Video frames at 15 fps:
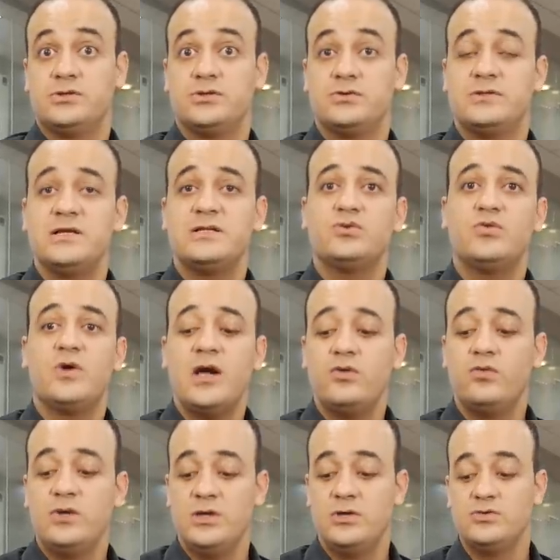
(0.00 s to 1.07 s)
So that's why
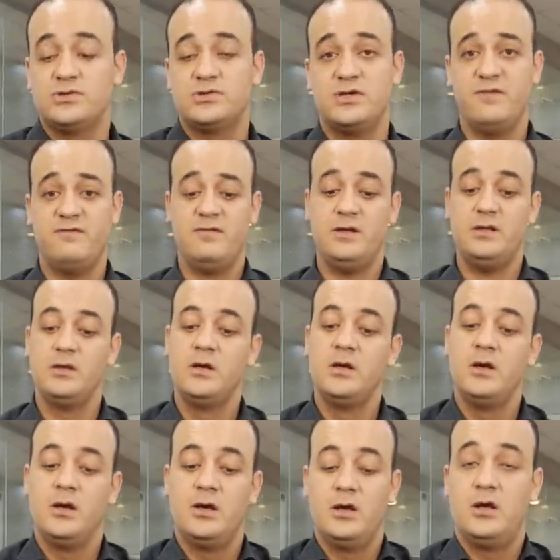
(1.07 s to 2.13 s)
we use seven,
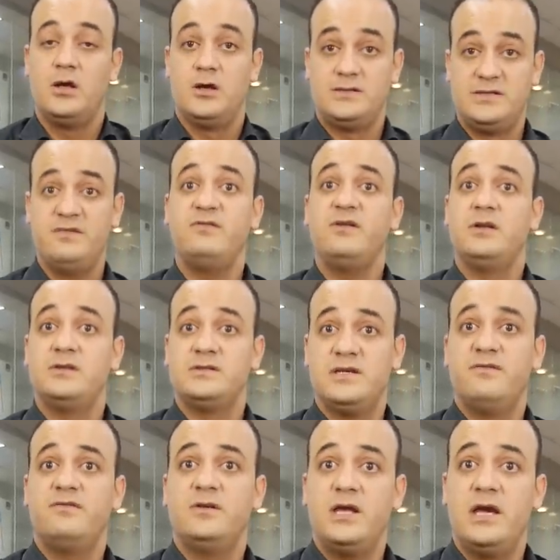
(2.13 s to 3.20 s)
seven,
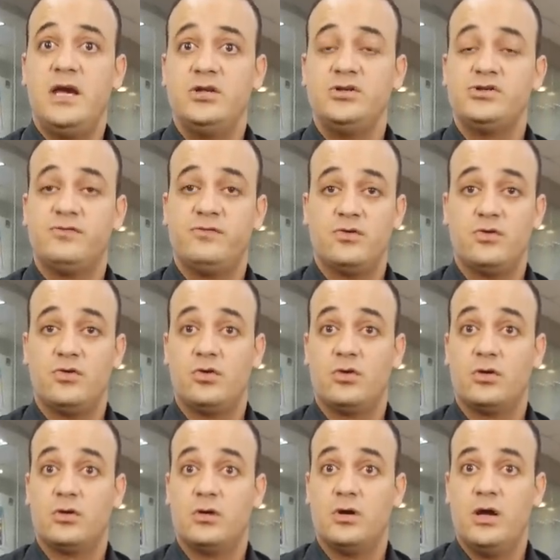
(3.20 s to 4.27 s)
seven inch
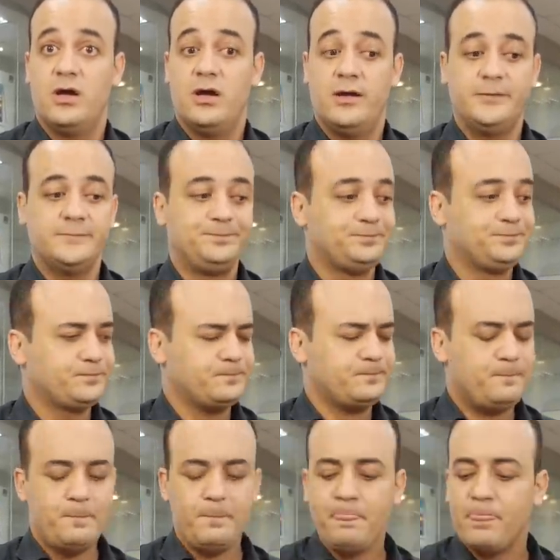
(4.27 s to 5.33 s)
for uh,
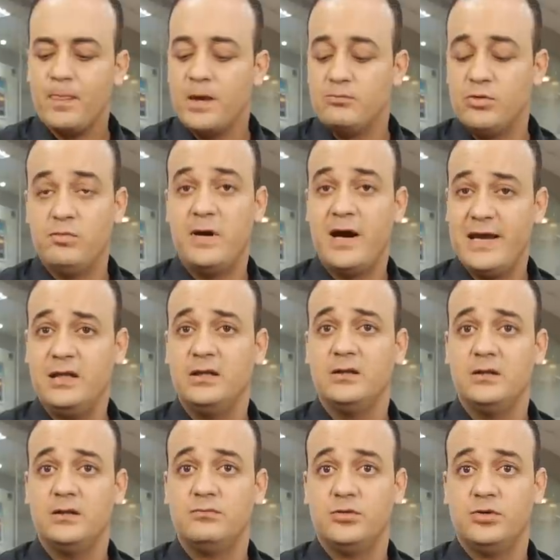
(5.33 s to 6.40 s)

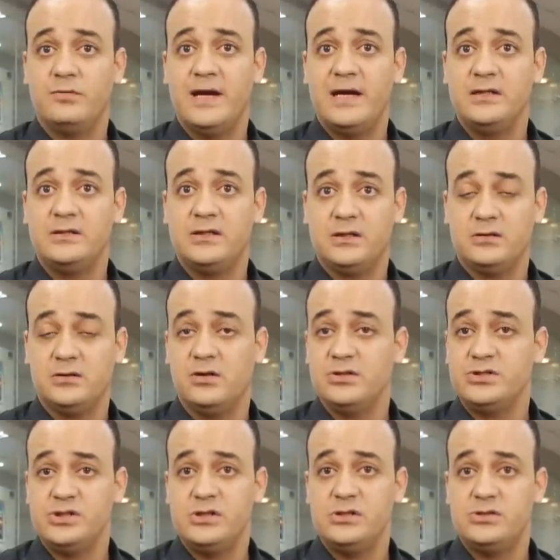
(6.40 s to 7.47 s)
mobile mobile
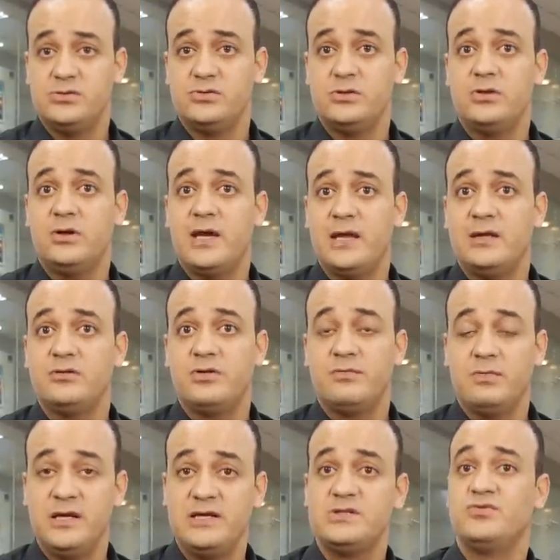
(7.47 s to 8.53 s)
technology so you can
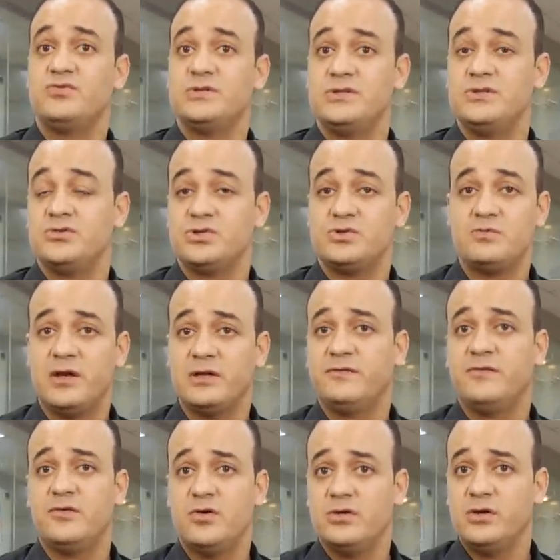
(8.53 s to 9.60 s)
replace with your
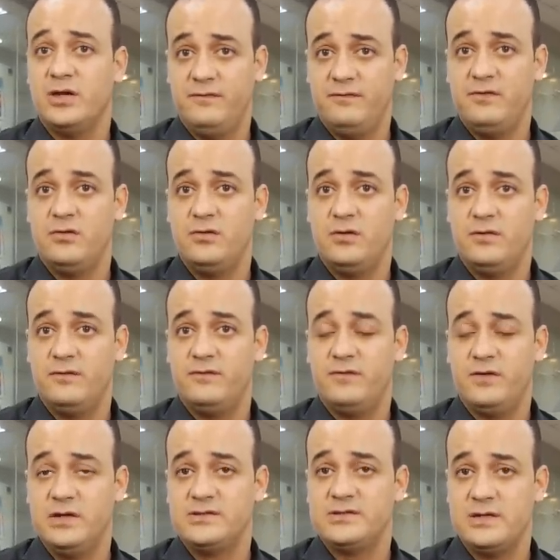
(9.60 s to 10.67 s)
smartphone if you if
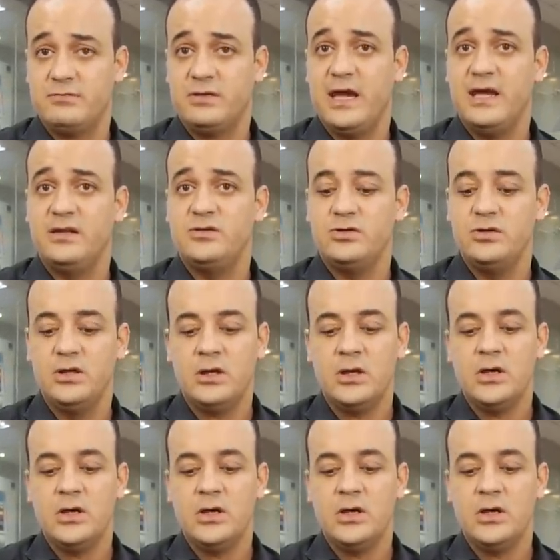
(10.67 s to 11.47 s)
in some country